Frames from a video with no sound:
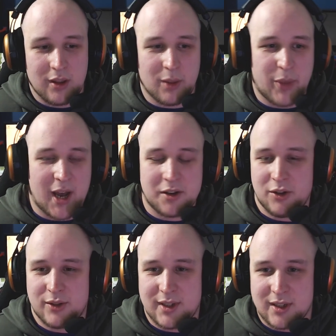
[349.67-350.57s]
The bad
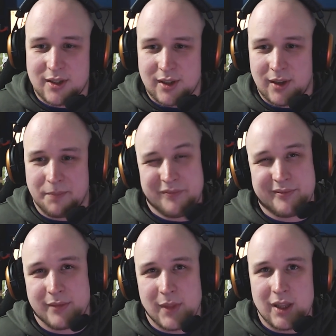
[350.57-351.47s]
news is that
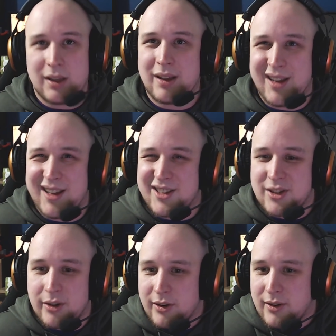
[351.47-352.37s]

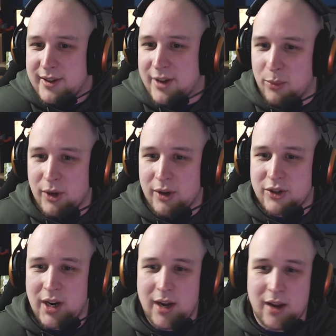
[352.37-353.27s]
it's not on its own
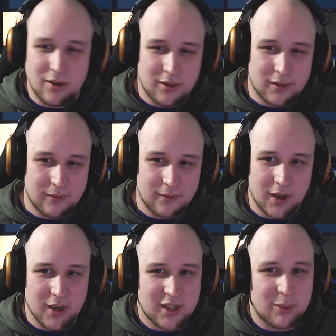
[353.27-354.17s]
blockchain, and
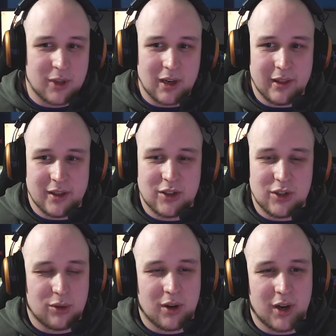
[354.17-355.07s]
for something like
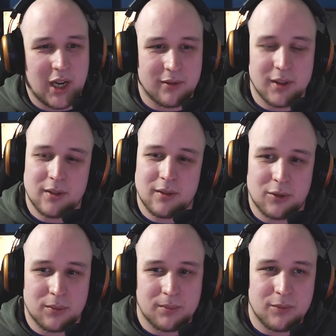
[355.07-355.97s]
this, you kind of
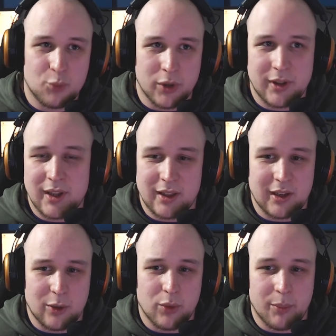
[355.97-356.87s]
would think
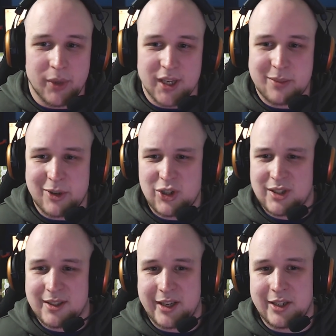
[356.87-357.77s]
that it would be, especially
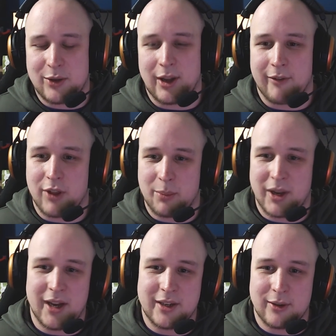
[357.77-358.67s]
since they're doing it for the
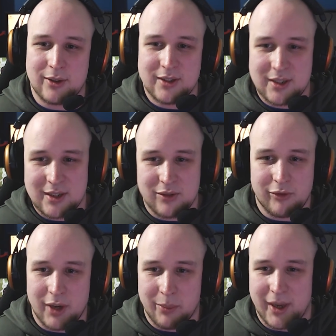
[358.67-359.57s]
player tokens. It doesn't
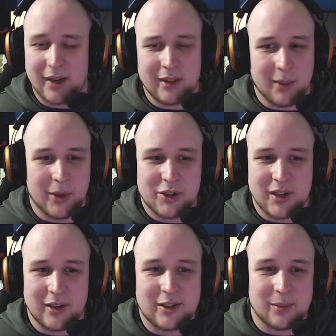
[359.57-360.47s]
really make that much
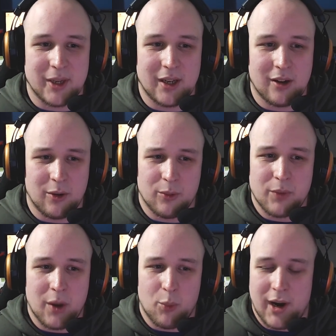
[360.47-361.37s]
sense to me on
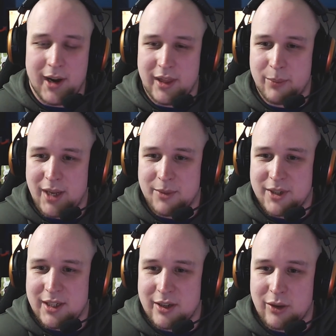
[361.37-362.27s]
why the
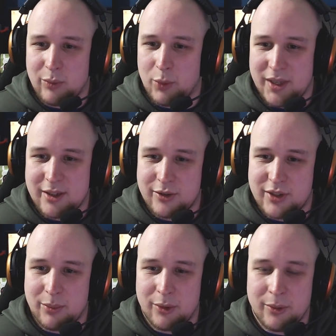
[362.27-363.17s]
BMT token would be so
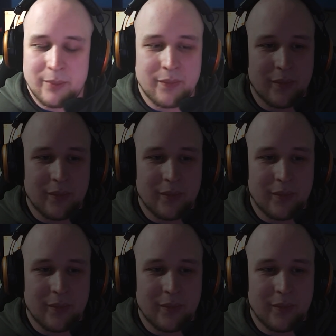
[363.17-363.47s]
simple.